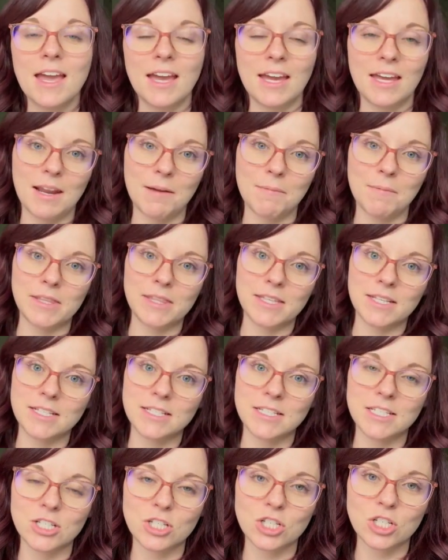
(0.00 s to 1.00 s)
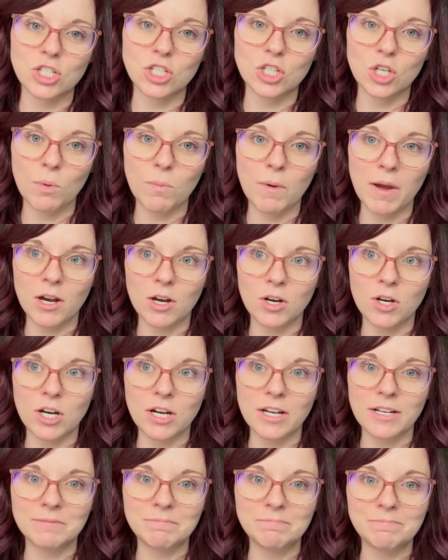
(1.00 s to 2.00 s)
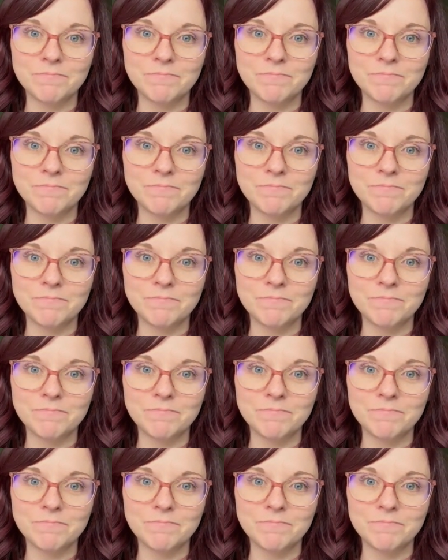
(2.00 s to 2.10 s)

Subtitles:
and I made the decision to go back on.